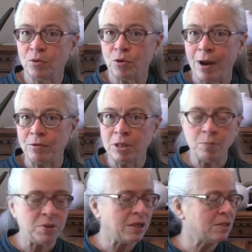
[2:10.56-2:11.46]
ground into
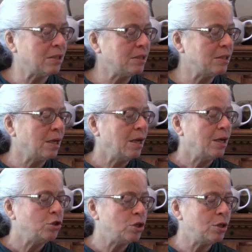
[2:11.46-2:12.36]
pieces,
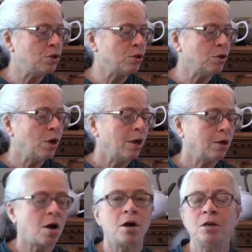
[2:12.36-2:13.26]
ginger,
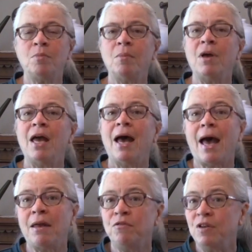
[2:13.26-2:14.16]
cardamom,
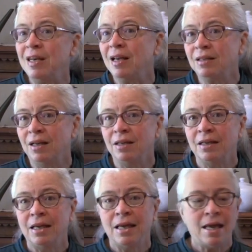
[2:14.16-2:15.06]
and vanilla.
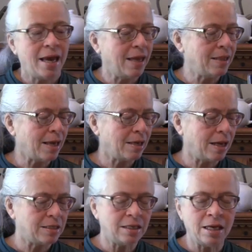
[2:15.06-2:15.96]
And that
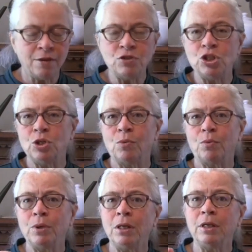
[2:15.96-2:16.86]
it gives you a
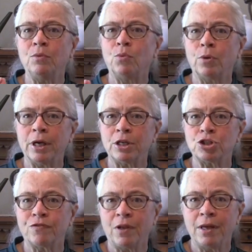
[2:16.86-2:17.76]
really
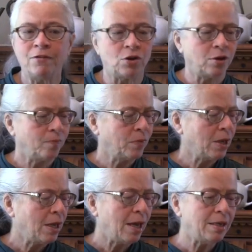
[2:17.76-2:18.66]
rich flavor.
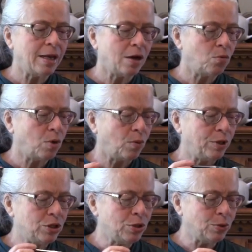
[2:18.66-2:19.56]
Now what
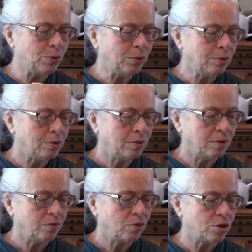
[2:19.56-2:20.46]
we do,
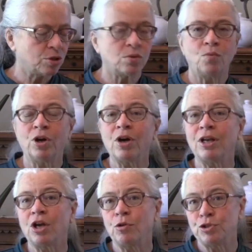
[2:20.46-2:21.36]
of course, we're going
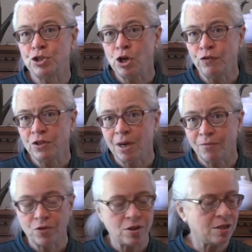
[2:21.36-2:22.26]
to go stovetop
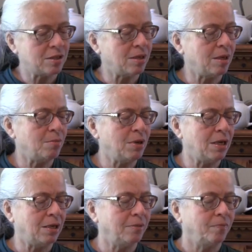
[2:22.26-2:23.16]
for this in a
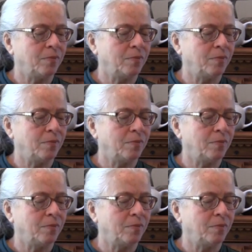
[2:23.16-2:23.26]
minute,